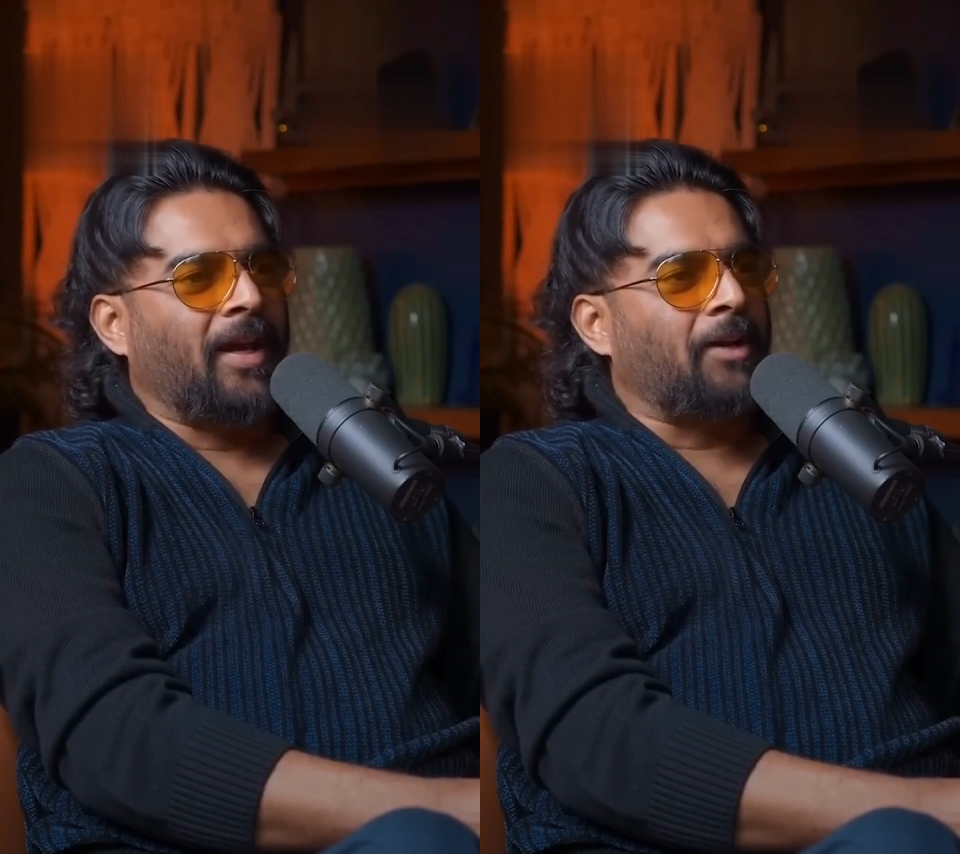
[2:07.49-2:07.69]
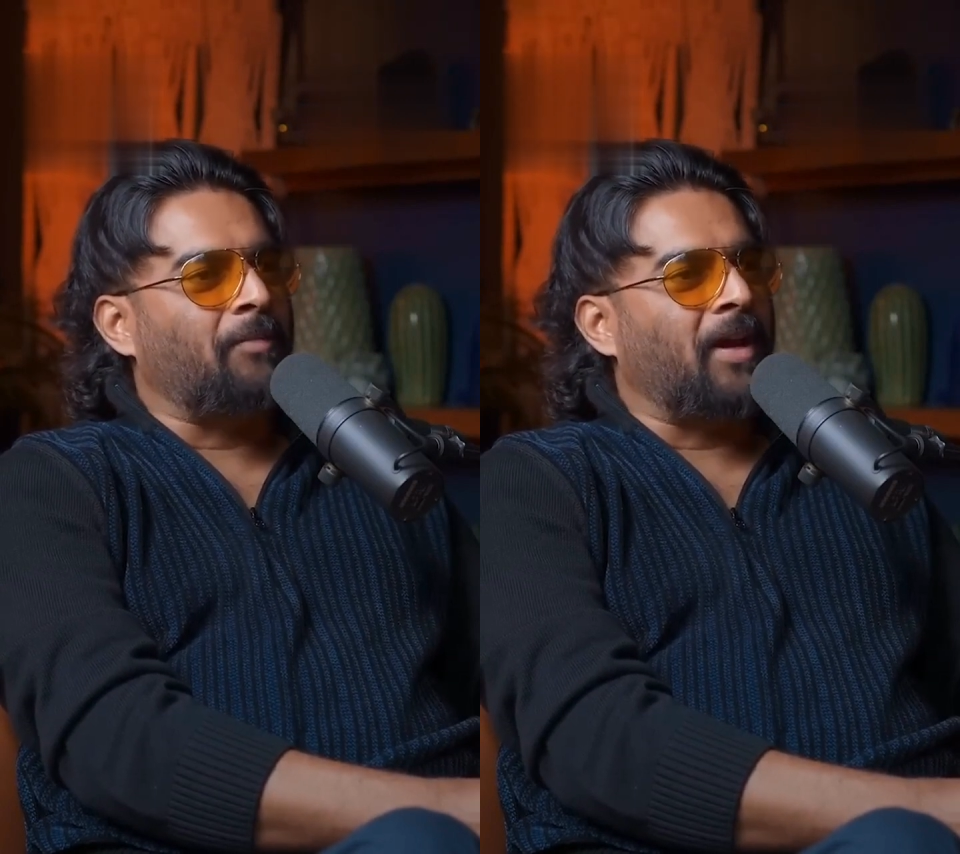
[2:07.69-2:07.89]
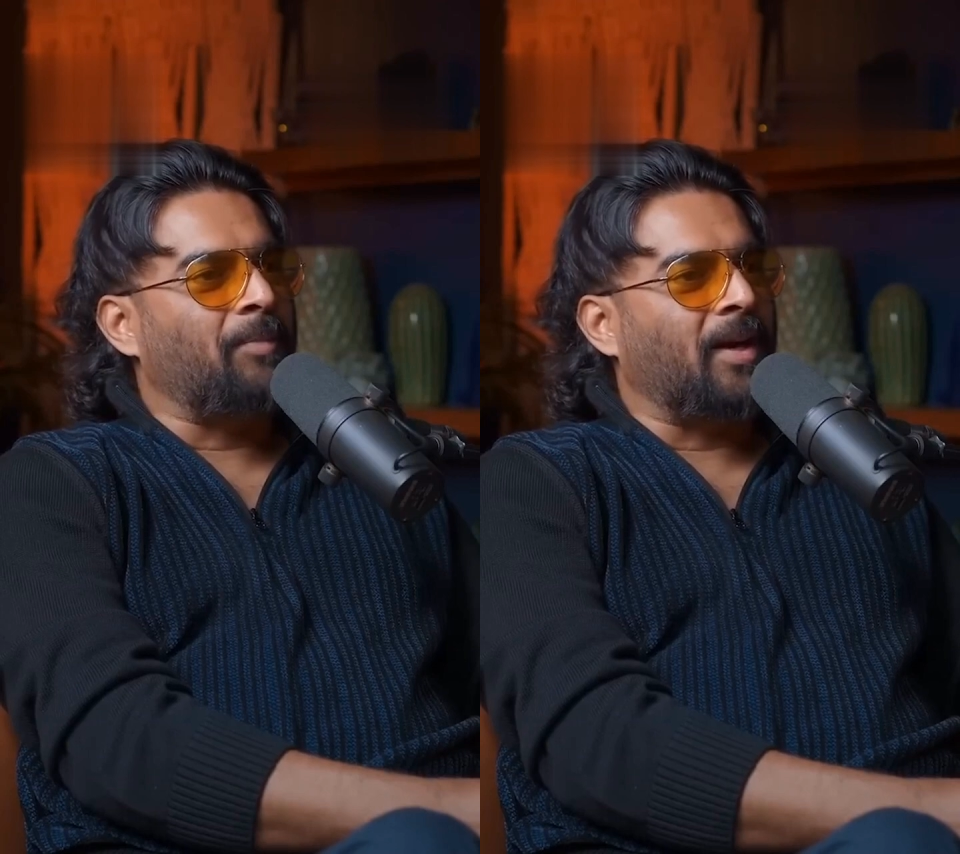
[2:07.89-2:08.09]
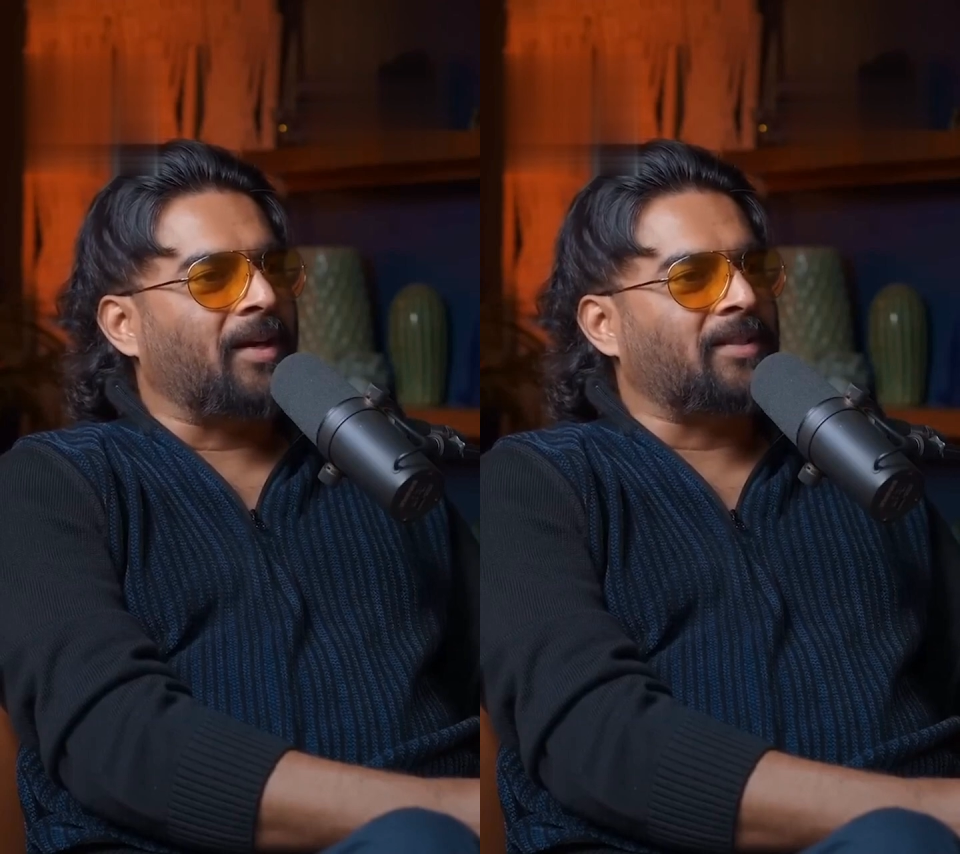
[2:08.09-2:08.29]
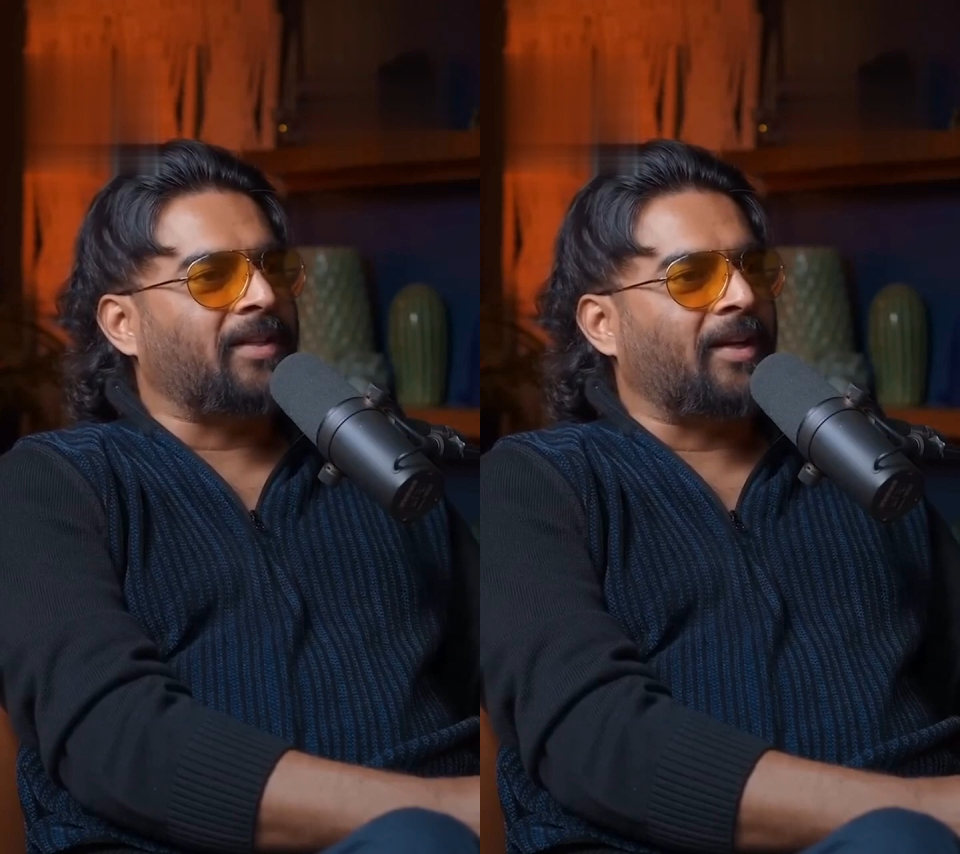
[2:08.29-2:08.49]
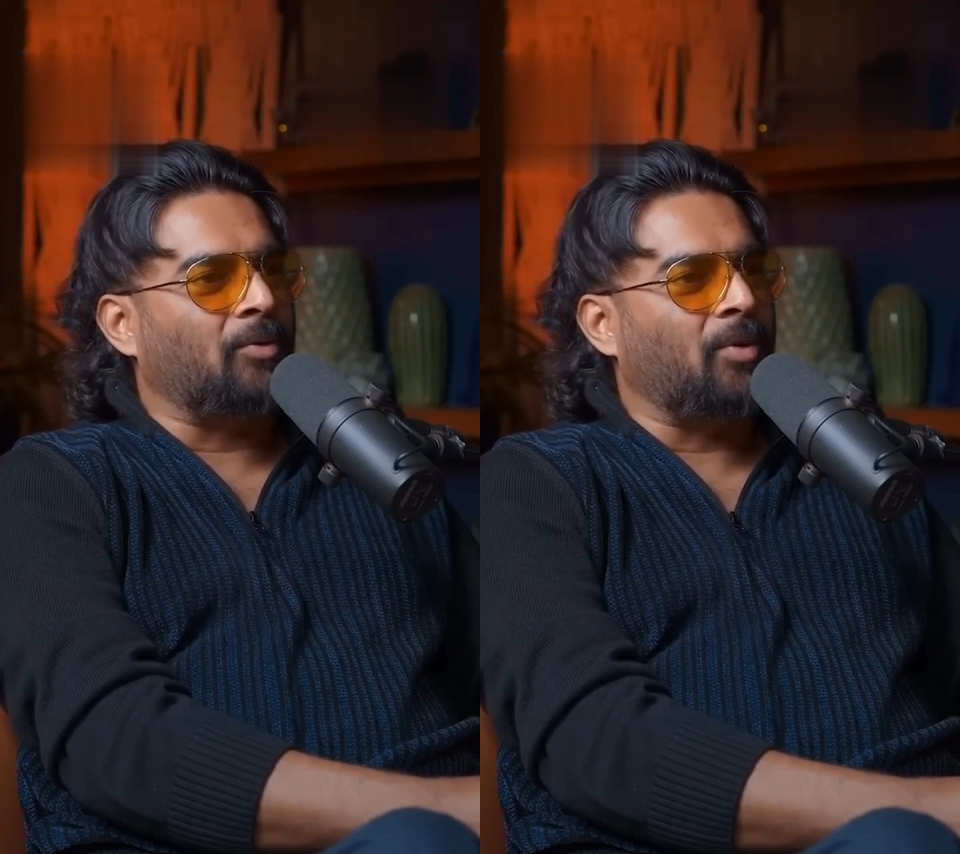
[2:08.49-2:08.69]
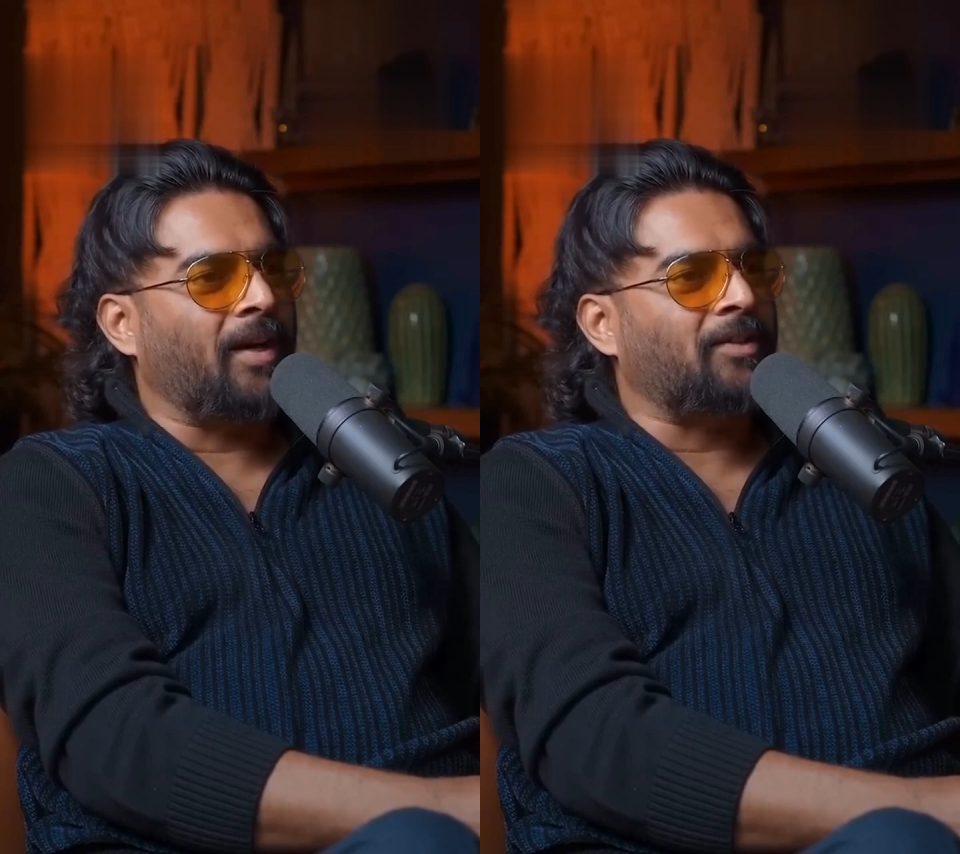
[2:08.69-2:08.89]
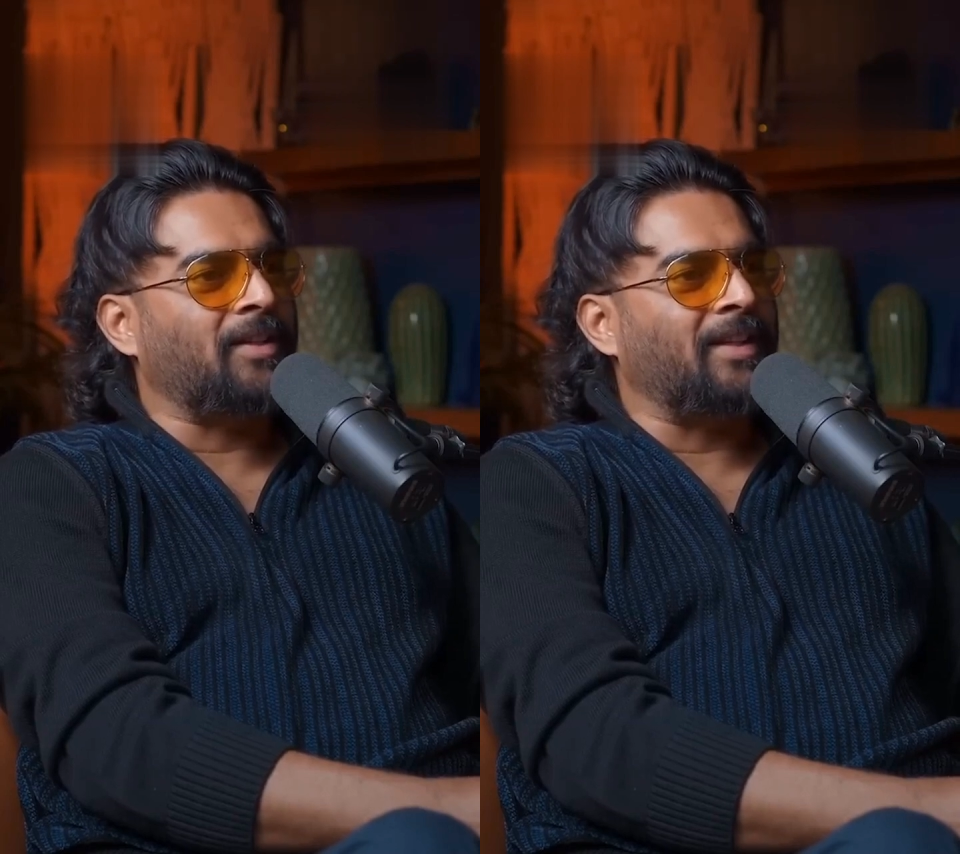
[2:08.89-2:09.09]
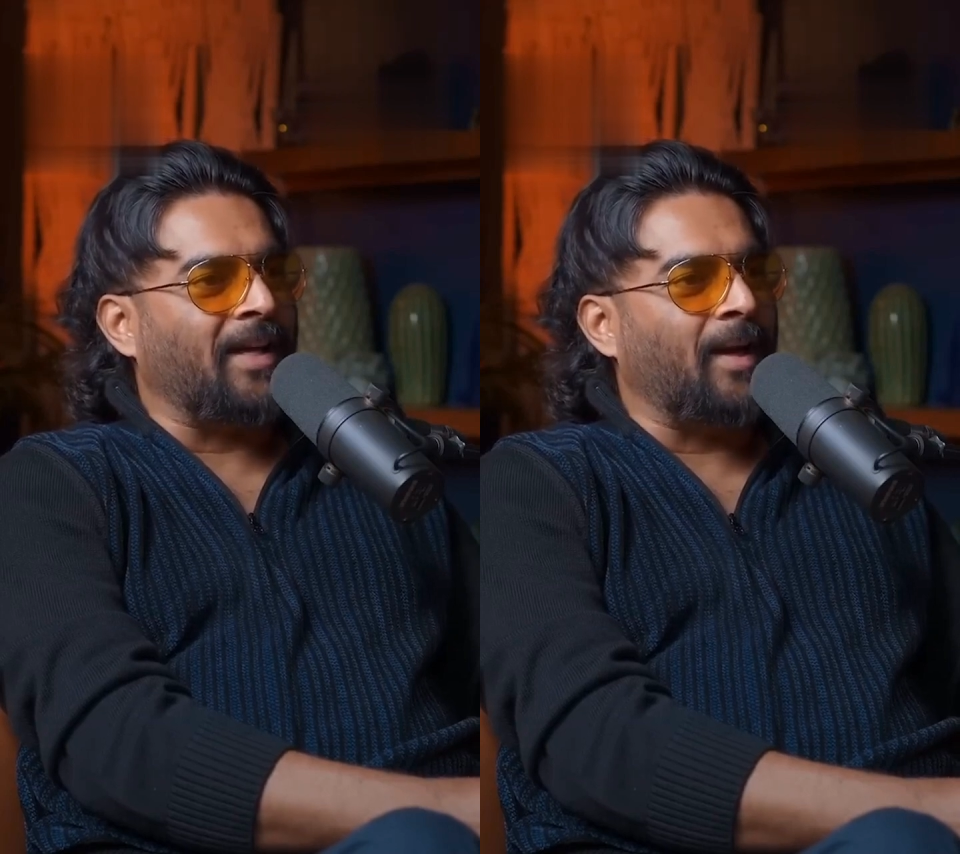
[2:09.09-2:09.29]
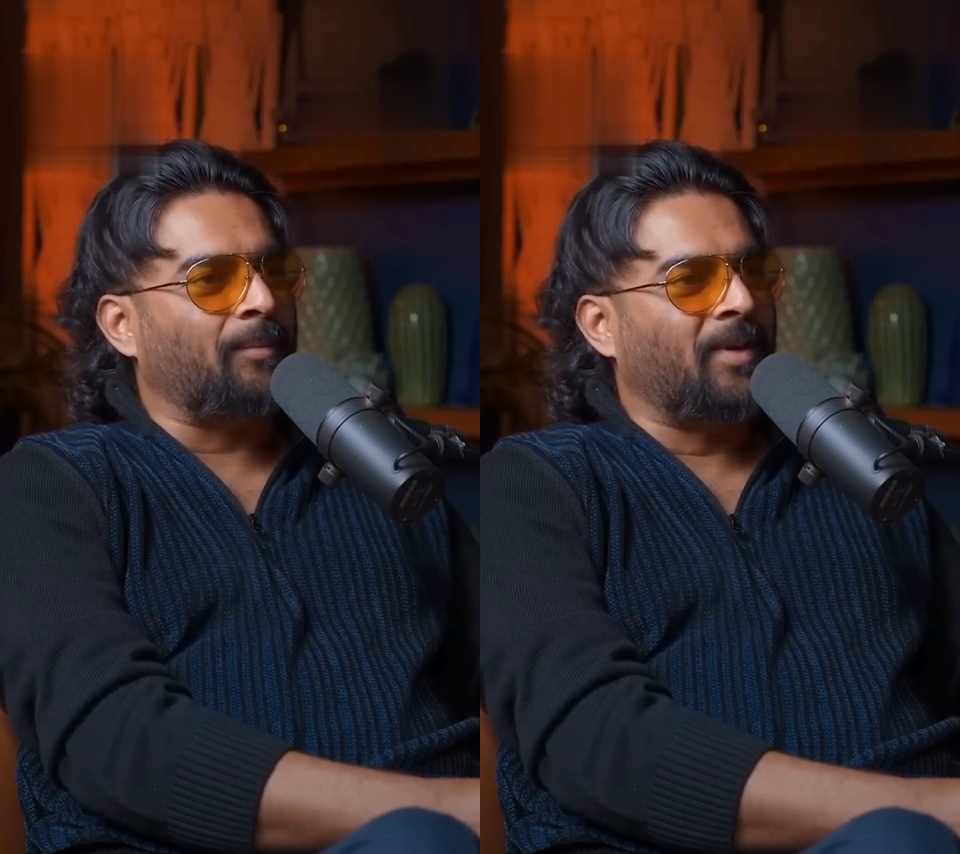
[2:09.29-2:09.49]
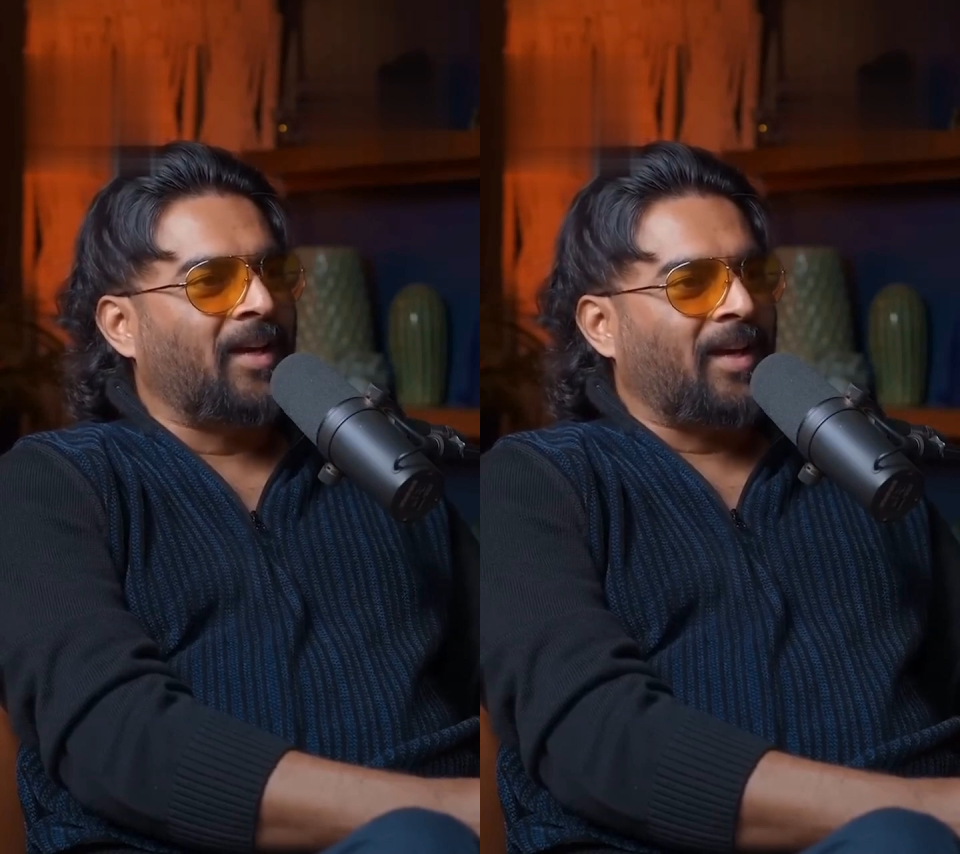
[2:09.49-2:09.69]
it made me understand who I really am